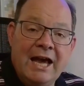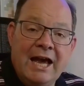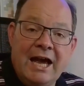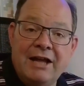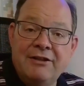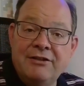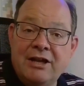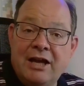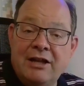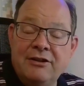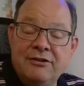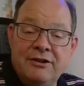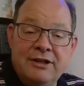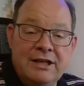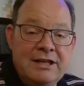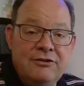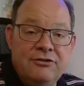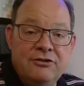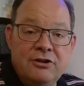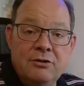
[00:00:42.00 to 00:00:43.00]
And
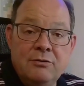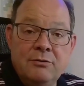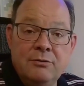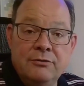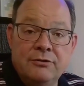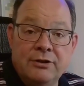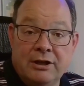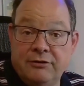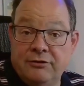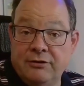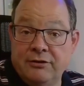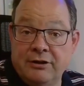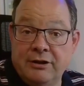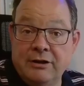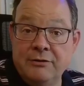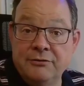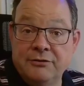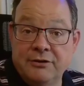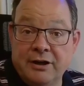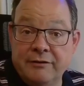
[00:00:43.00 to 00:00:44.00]
these use, as the
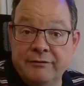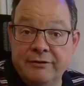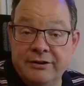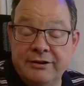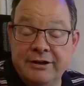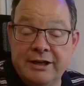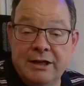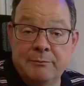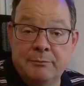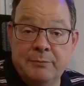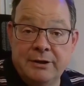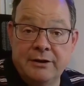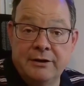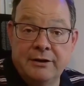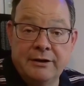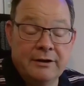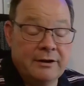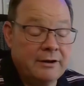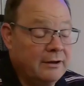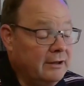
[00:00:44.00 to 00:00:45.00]
clue's kind of in the name,
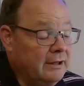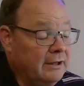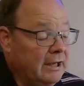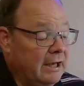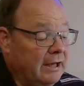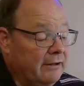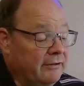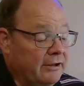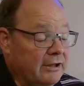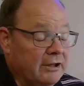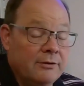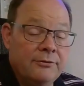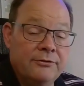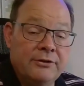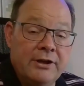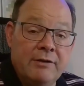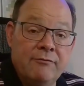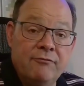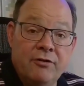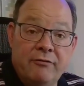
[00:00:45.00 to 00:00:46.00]
PIR. They use
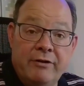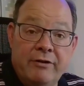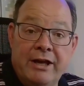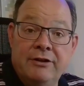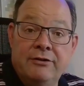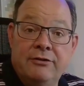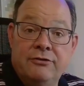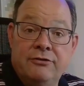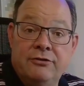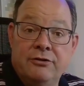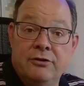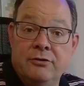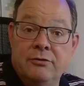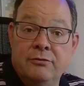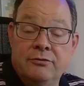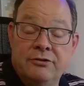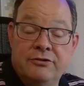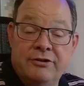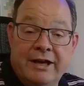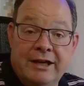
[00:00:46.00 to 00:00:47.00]
infrared to
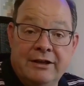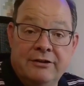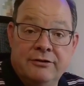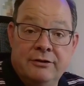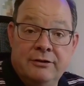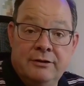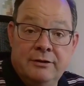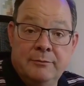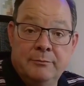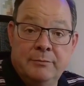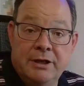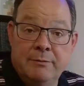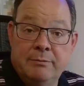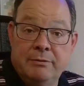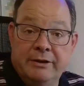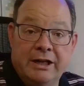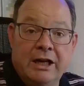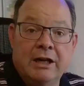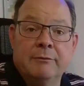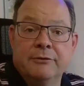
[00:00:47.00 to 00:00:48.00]
detect
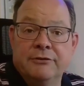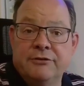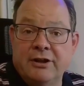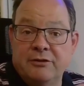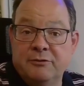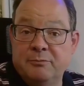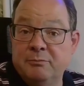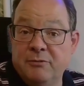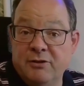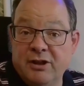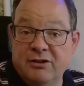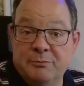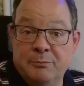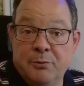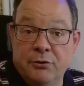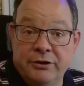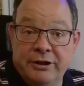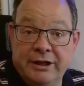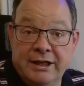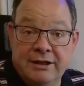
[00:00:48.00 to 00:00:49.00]
people and animals. That's
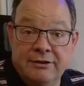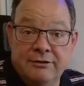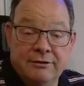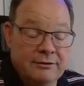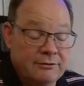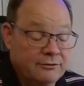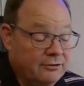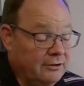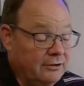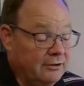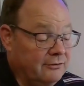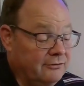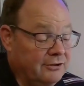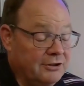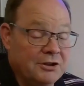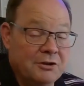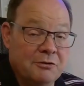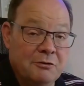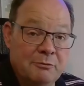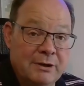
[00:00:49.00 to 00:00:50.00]
body heat to
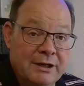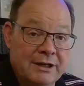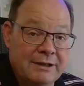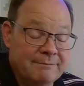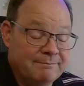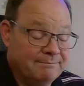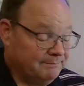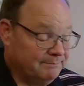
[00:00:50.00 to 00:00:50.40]
you and me.